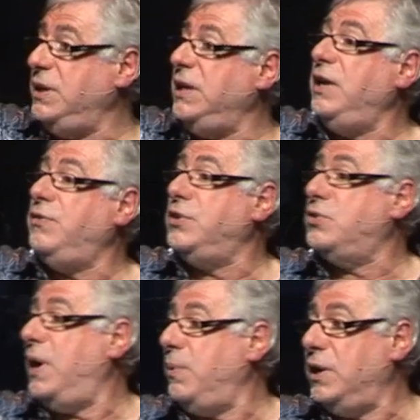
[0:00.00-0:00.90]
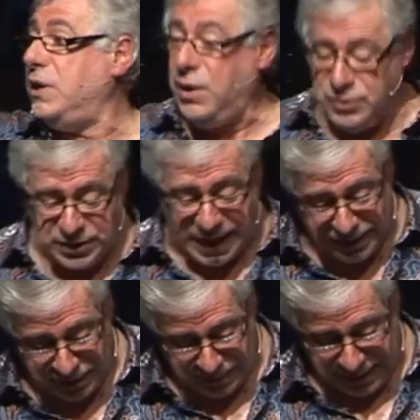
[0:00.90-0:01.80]
in the entranceway. We've got a whole stack
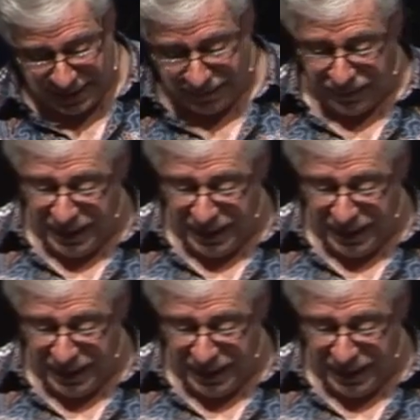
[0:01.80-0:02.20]
of them there.